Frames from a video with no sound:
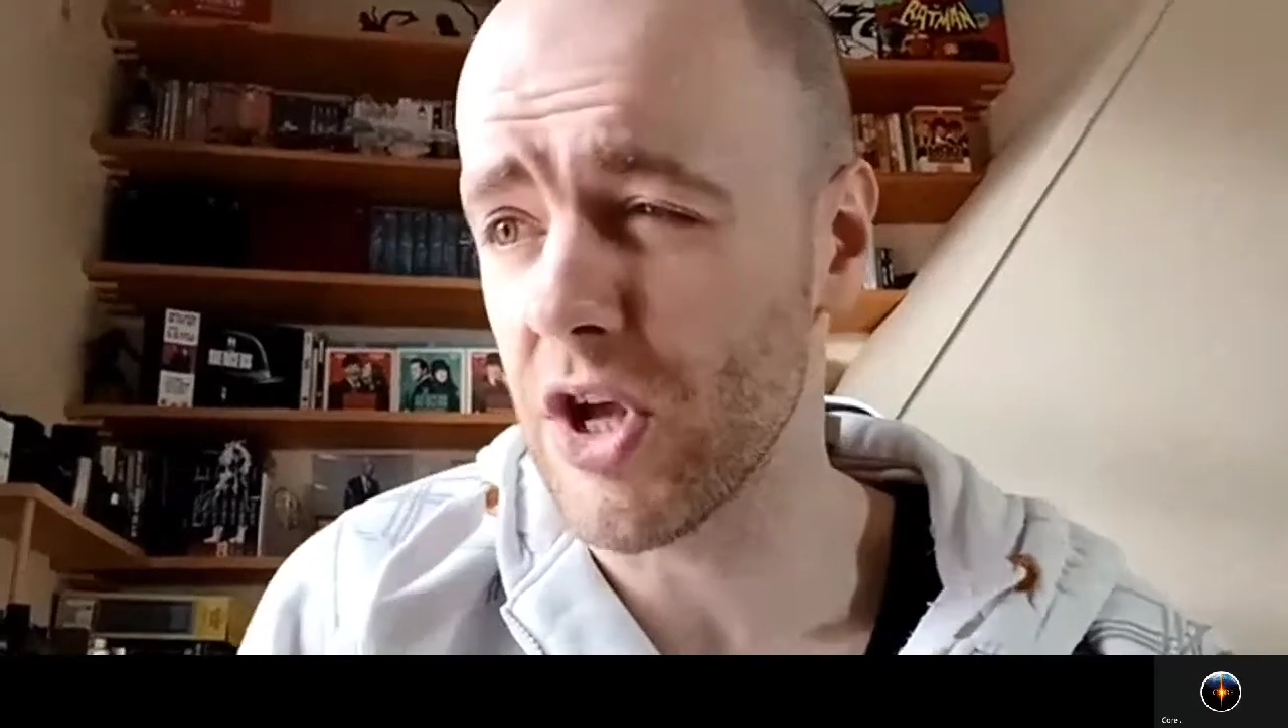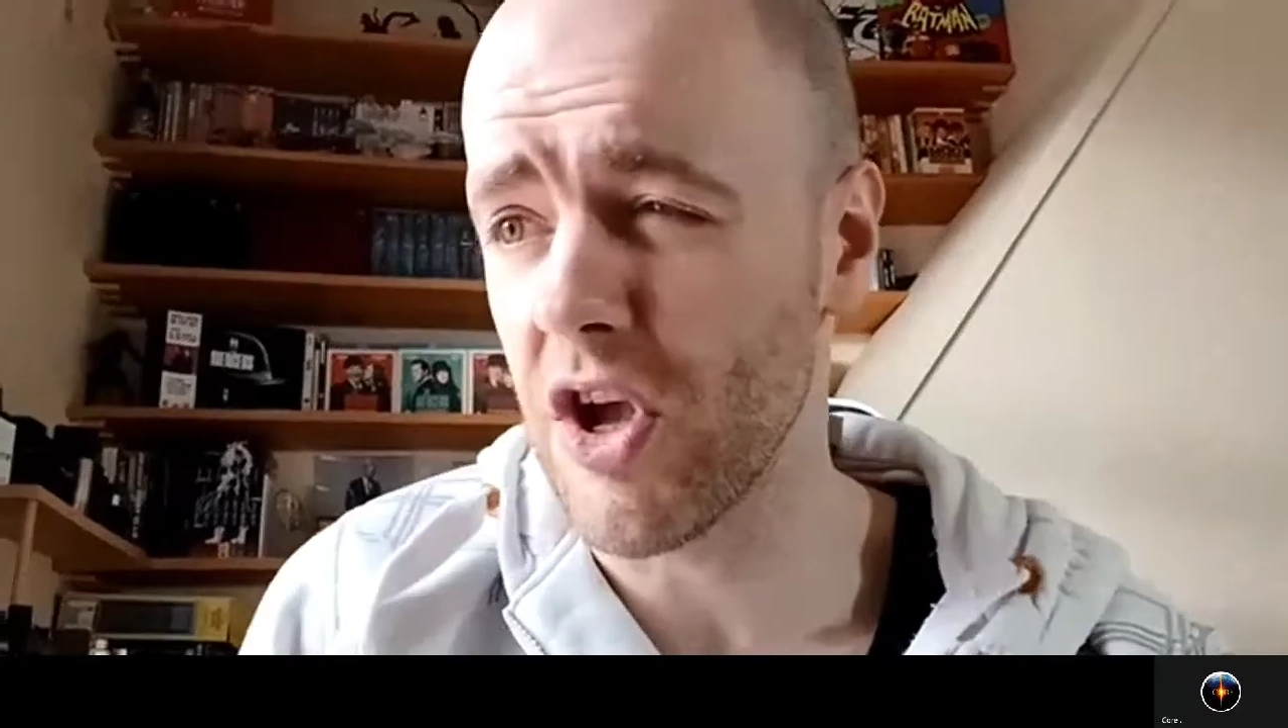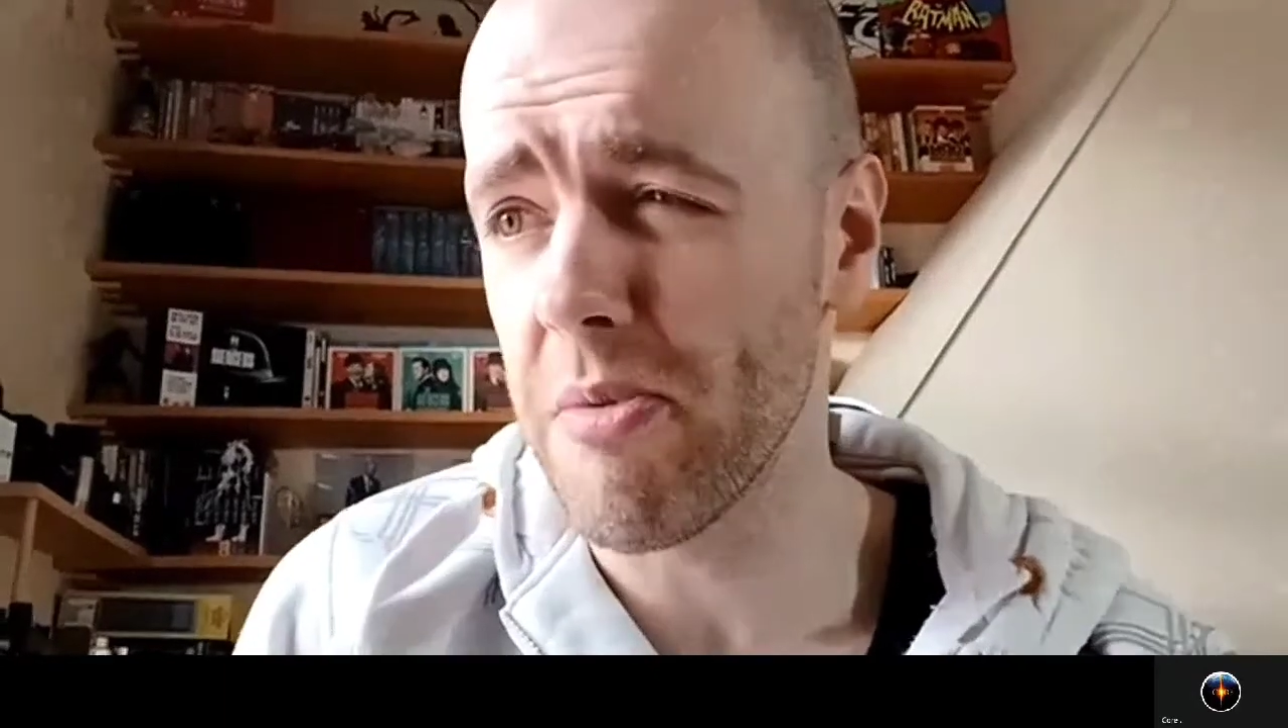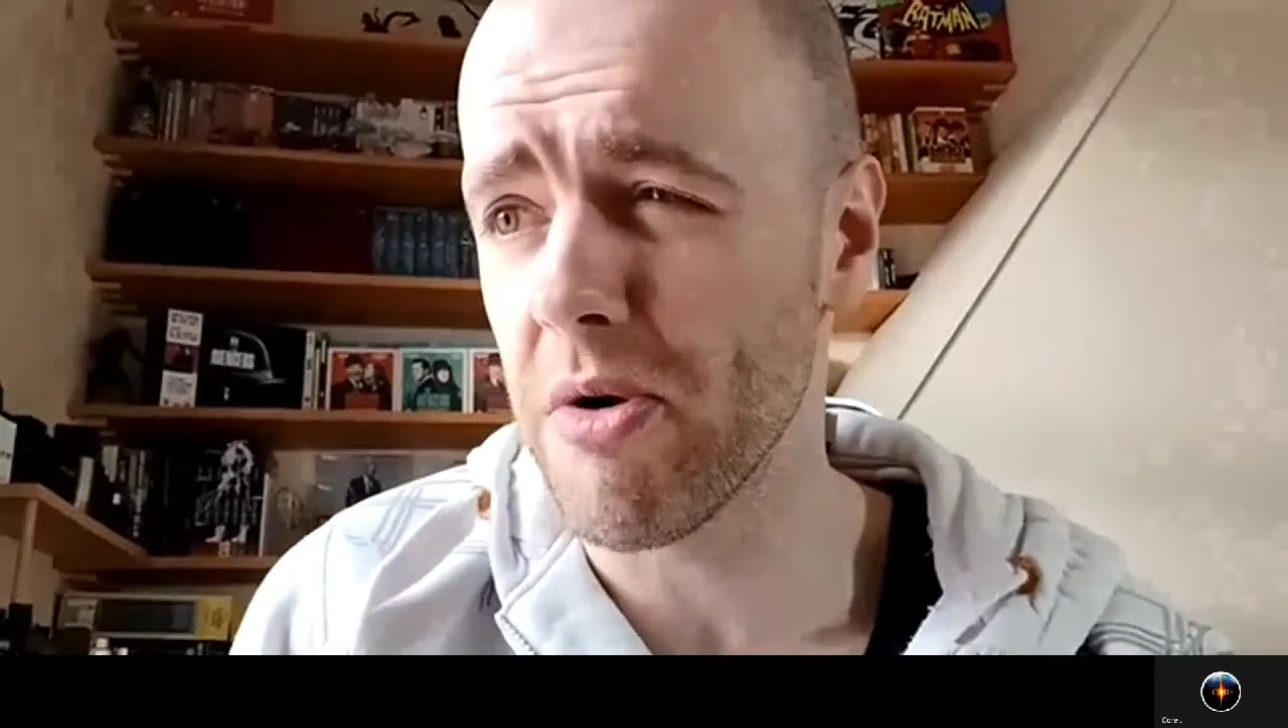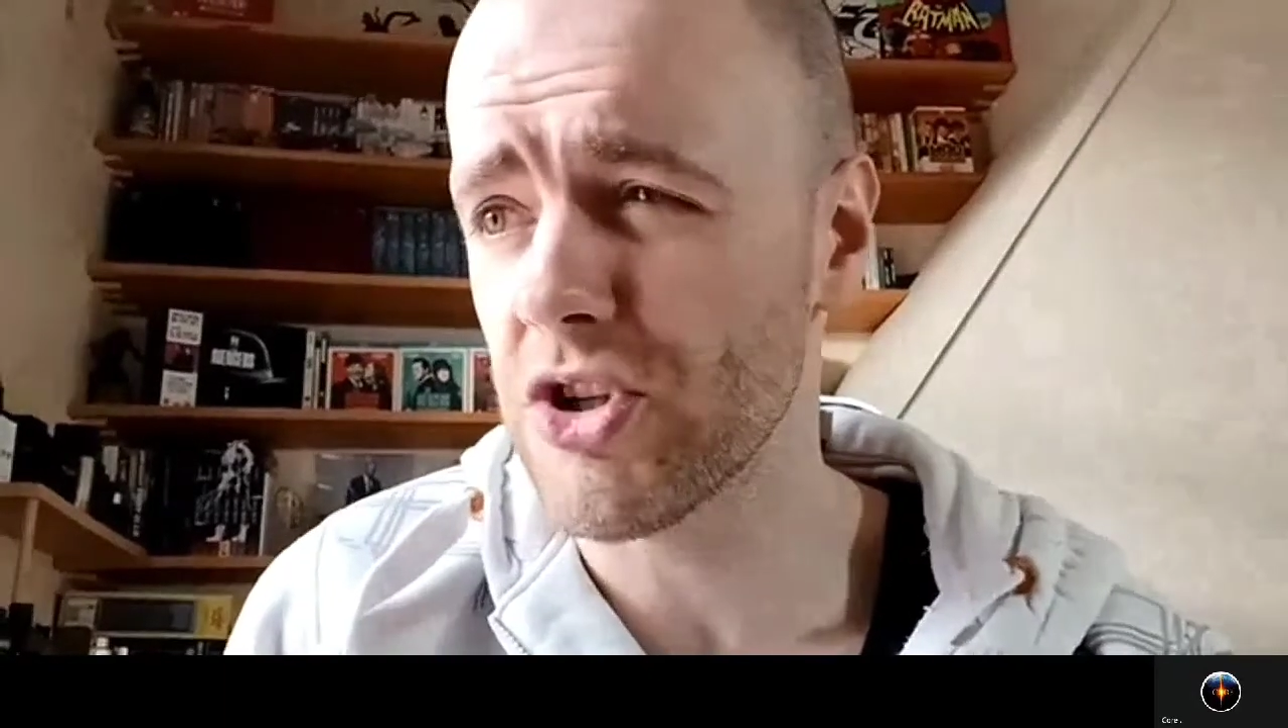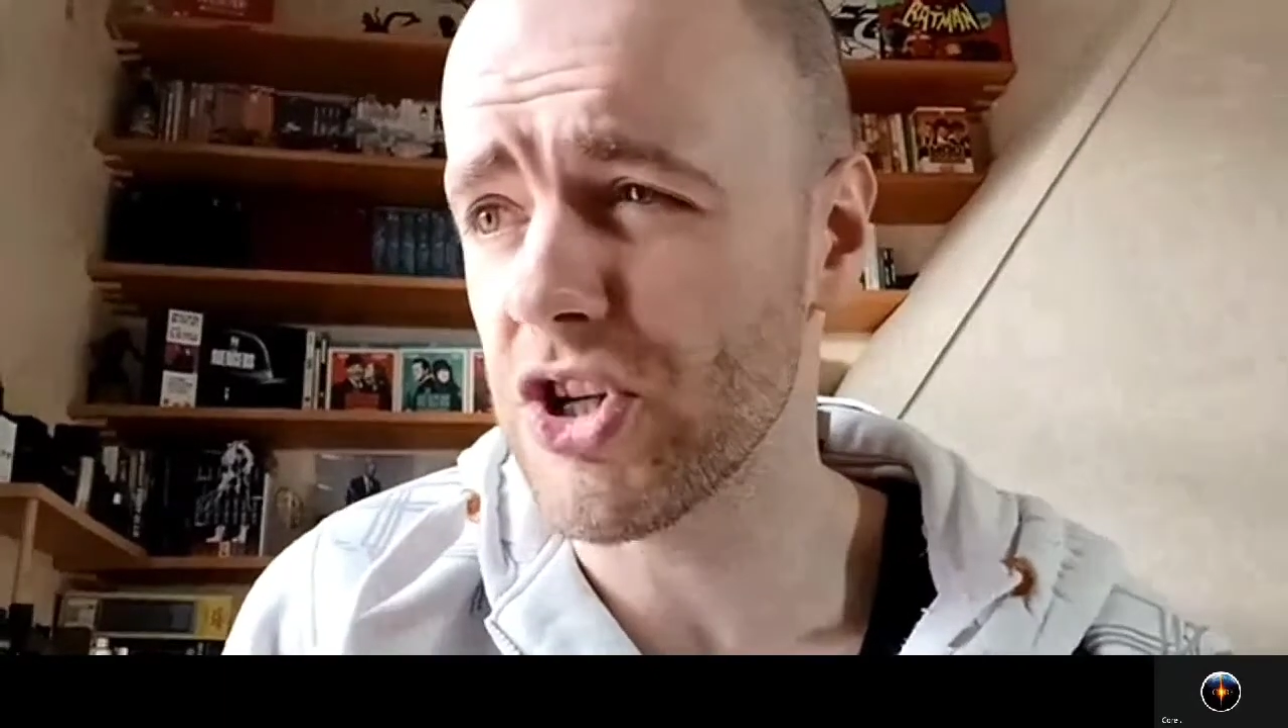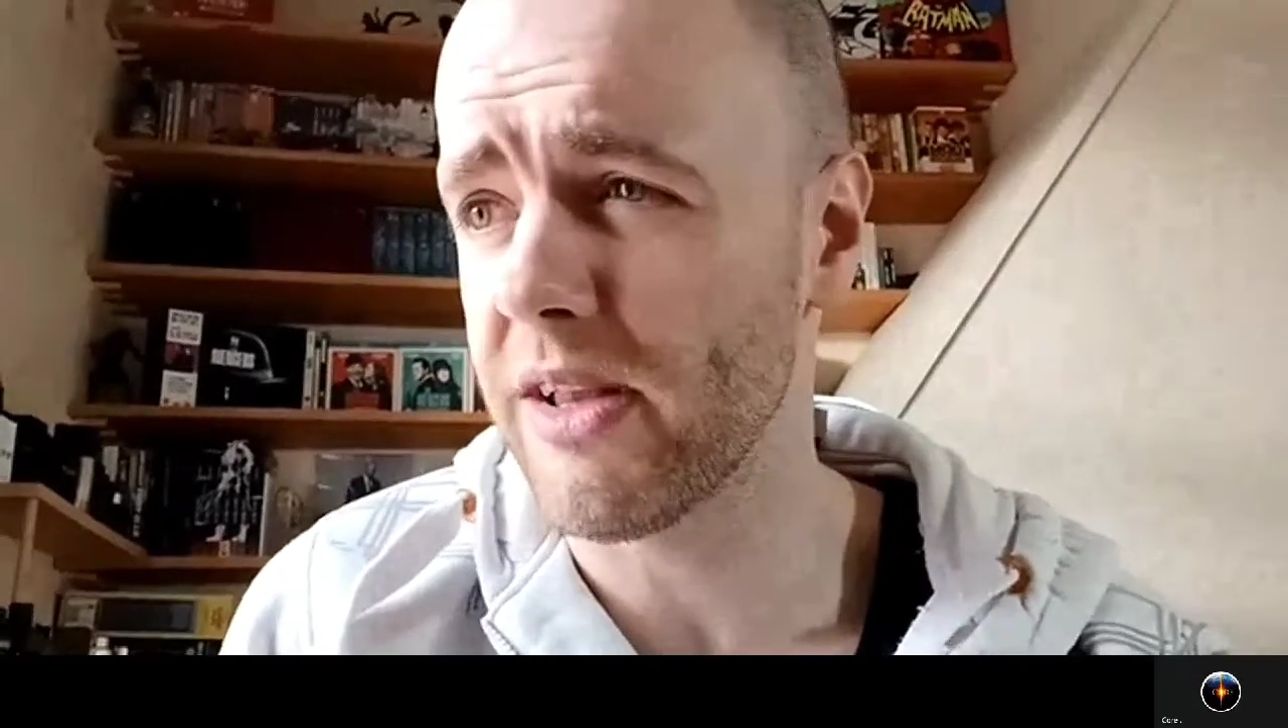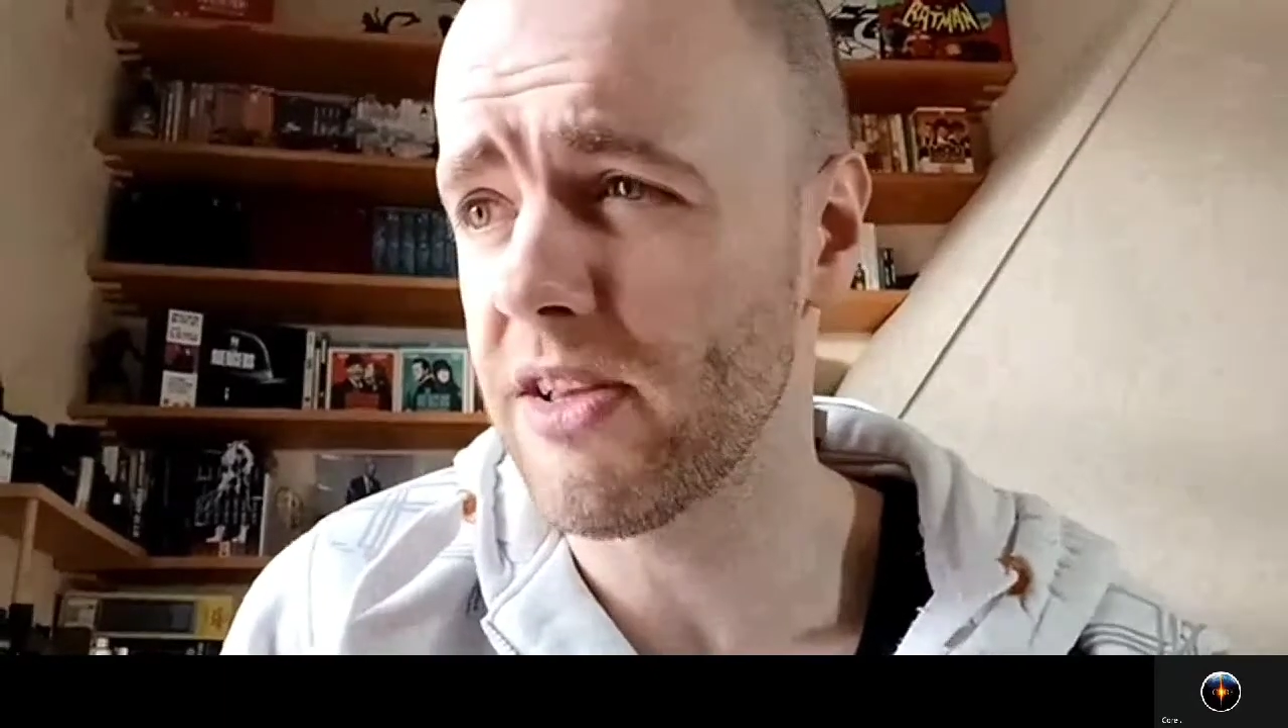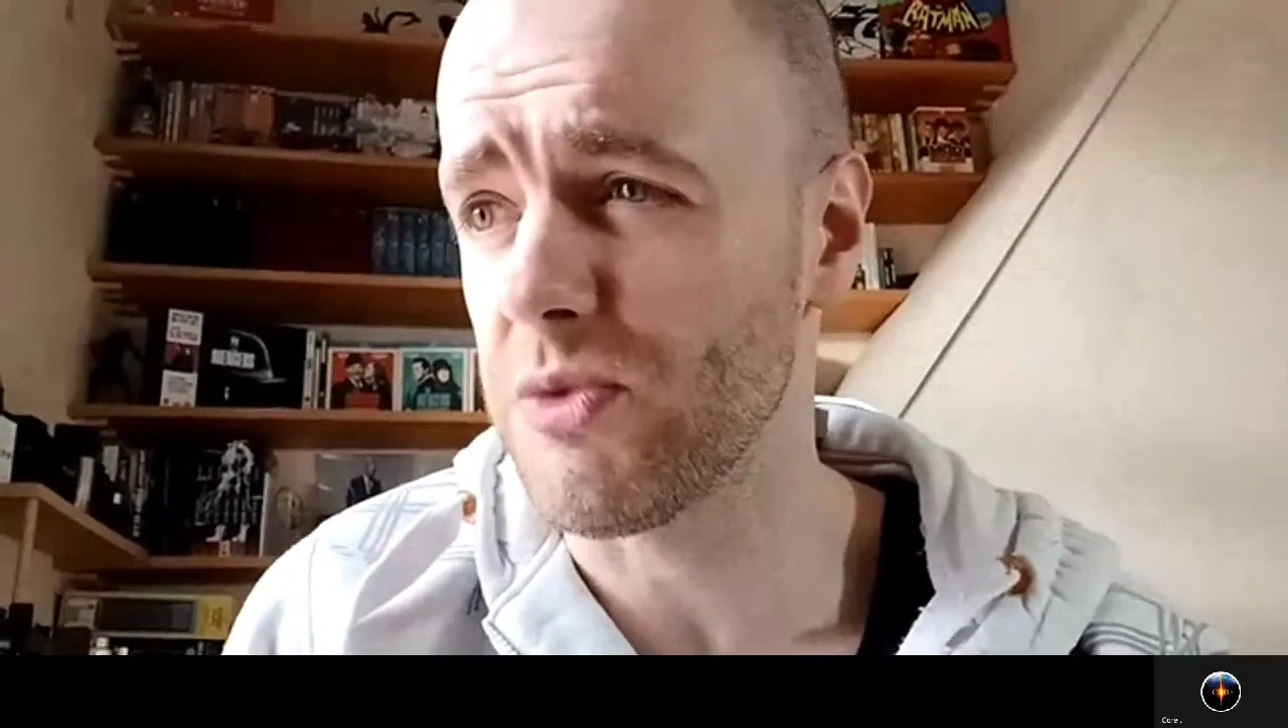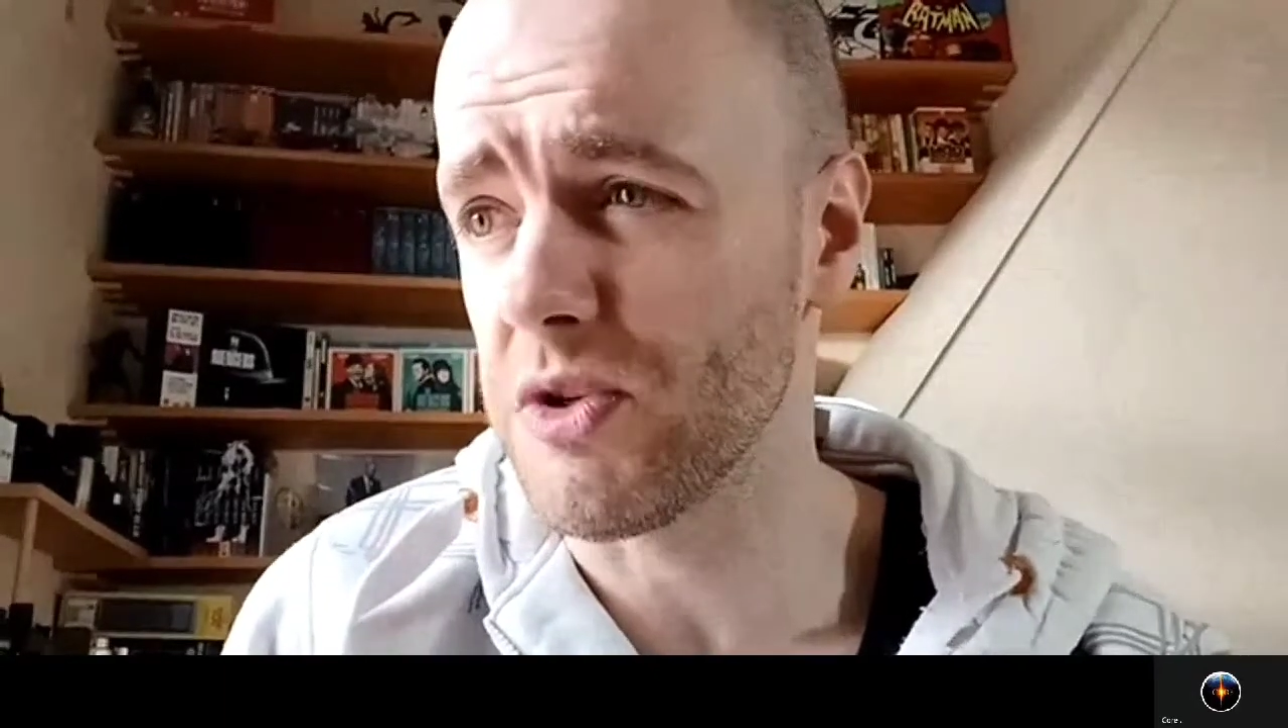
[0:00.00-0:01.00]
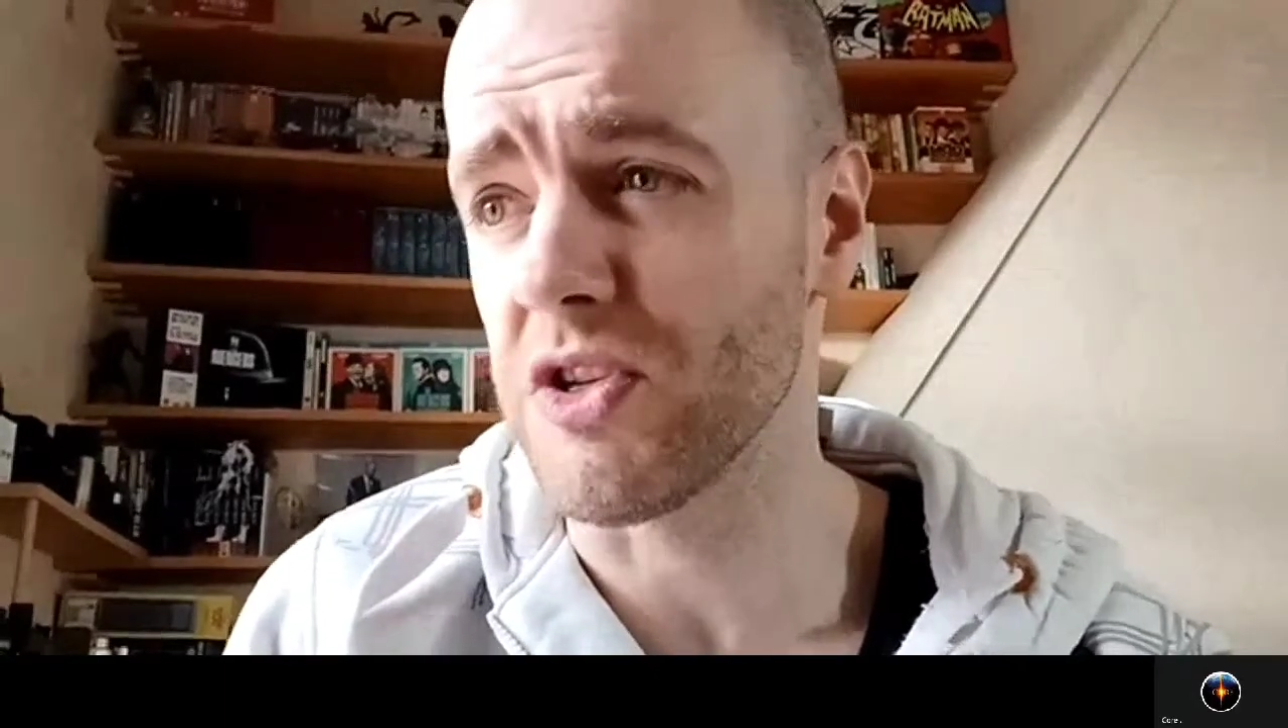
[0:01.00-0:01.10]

Turbo Challenge,